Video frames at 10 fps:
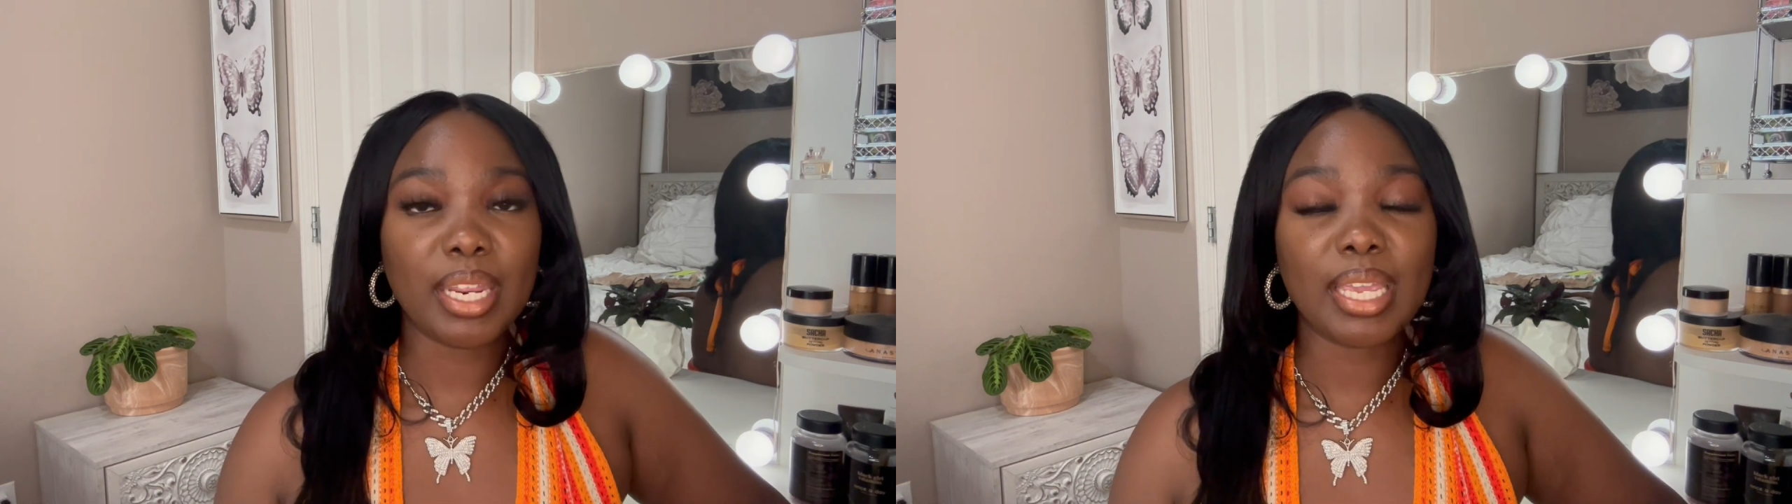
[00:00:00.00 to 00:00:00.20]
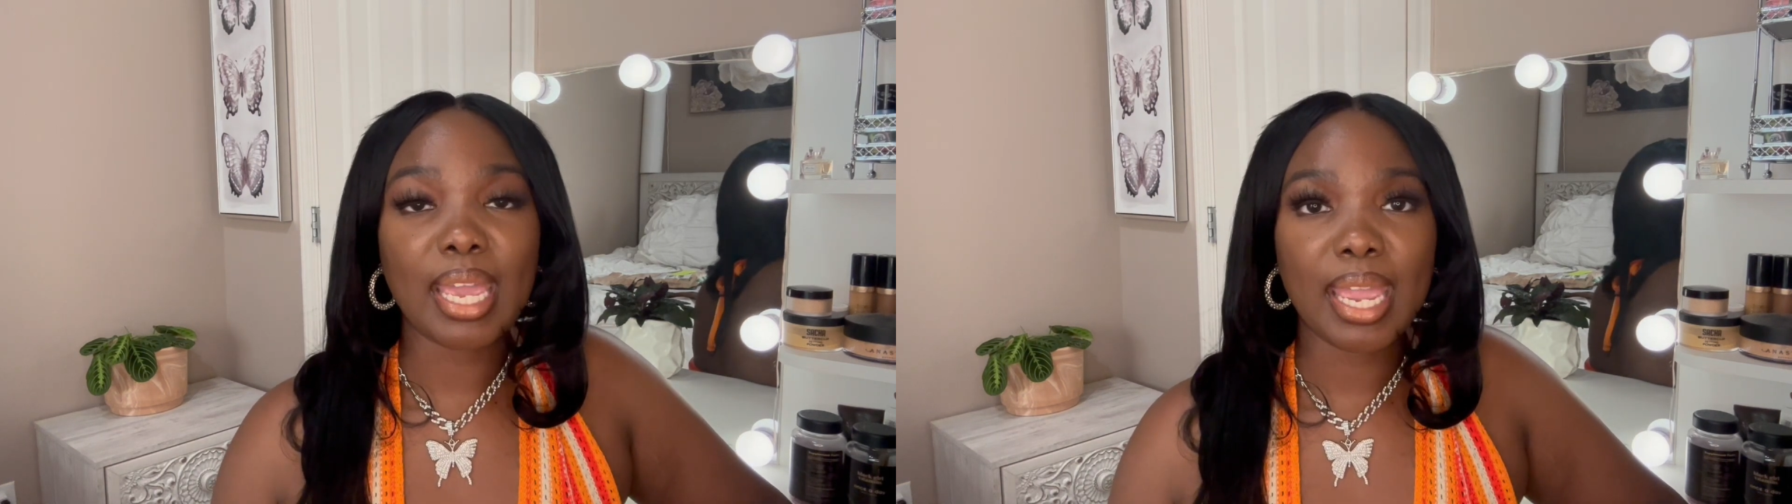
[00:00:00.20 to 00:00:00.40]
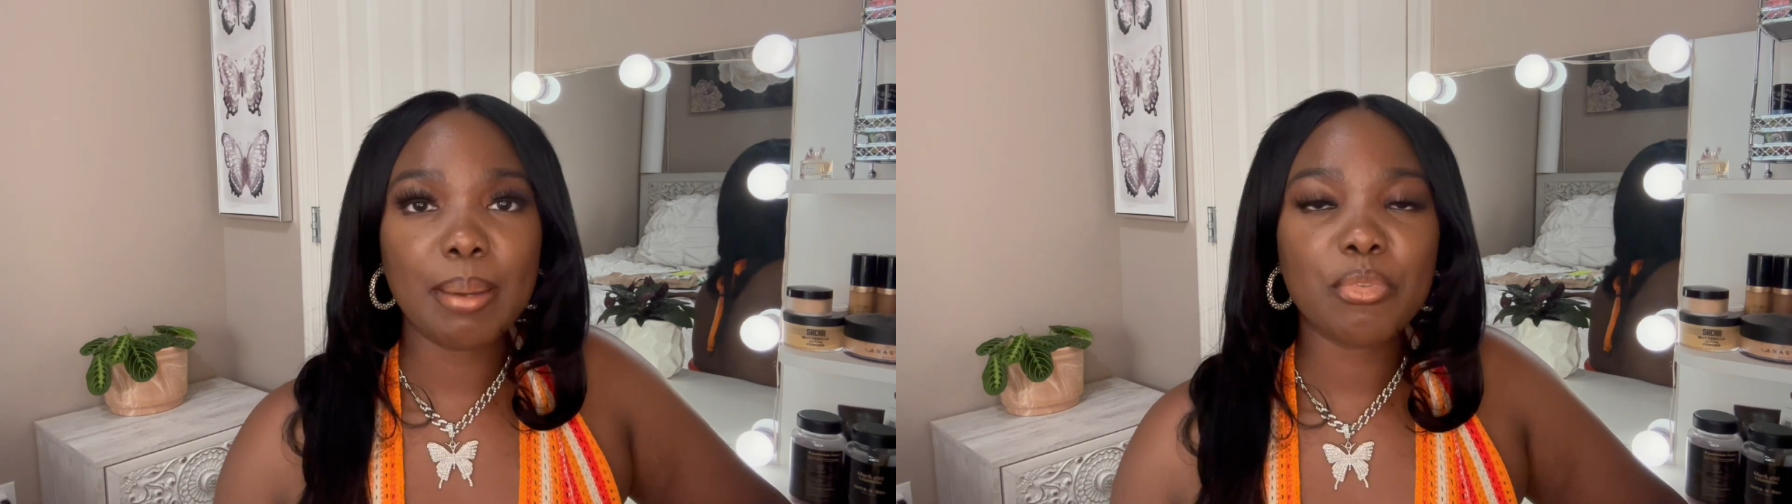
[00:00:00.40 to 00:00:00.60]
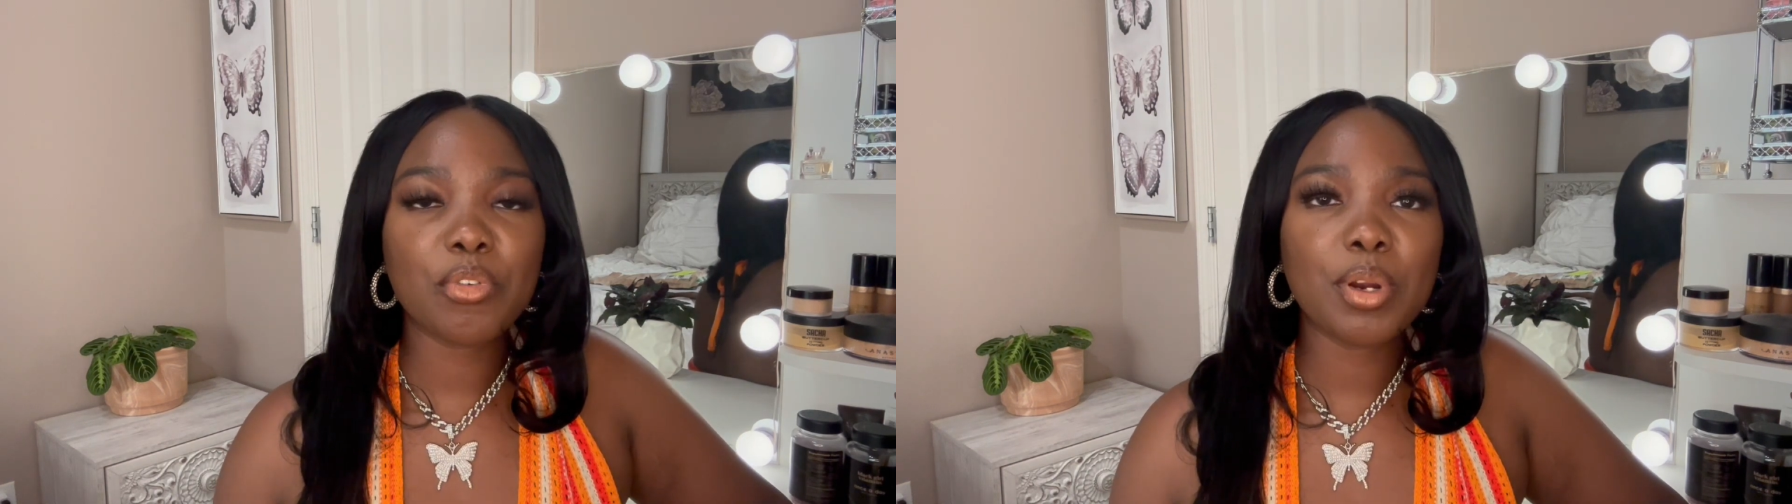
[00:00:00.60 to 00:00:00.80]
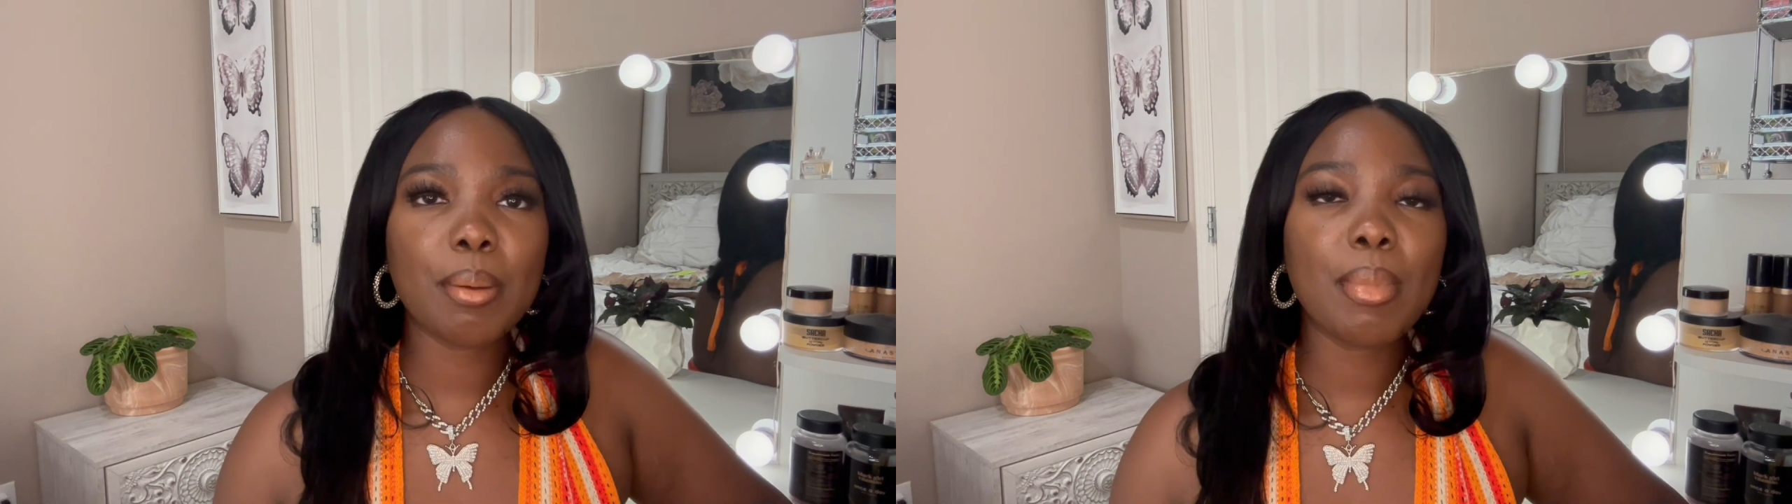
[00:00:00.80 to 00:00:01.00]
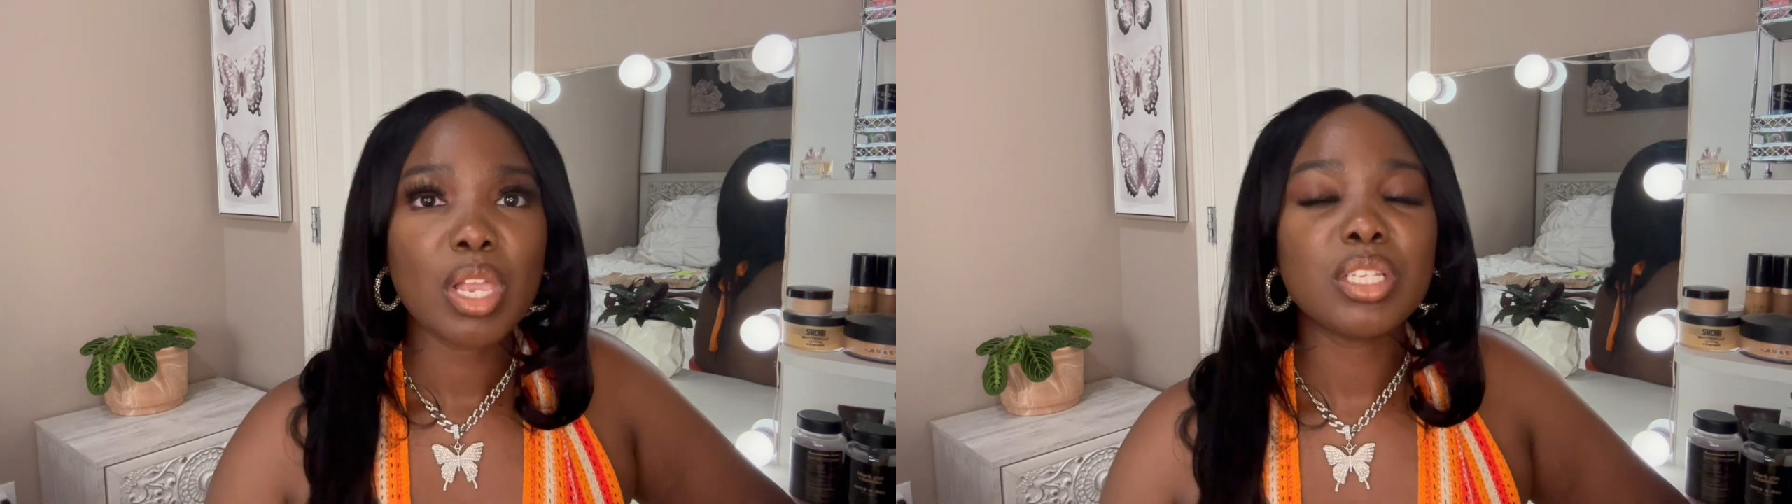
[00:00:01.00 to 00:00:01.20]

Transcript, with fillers: it came from.